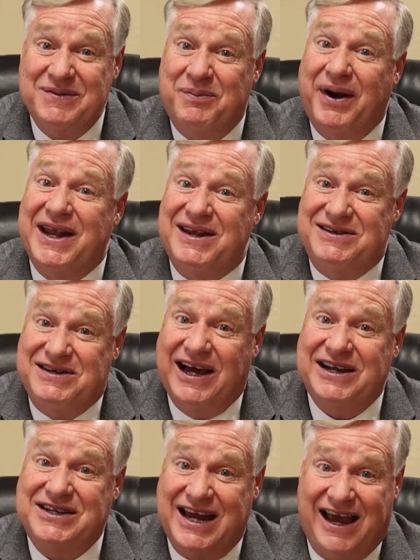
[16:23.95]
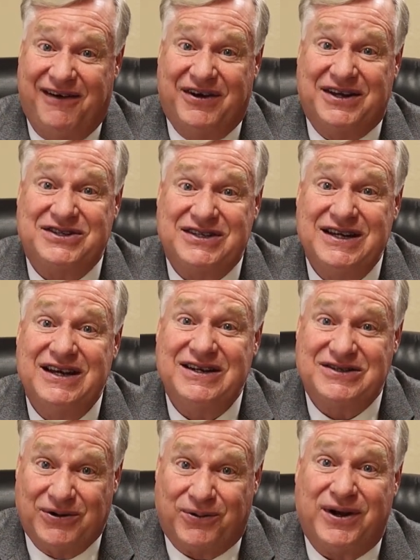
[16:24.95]
but He does have us
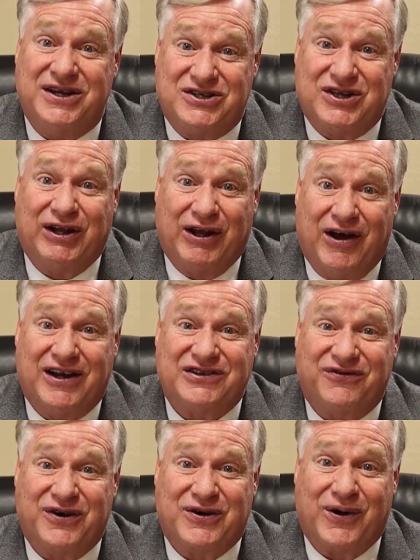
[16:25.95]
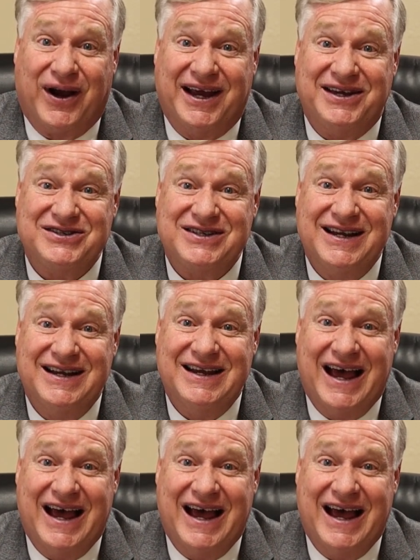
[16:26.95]
to reach the lost for Christ.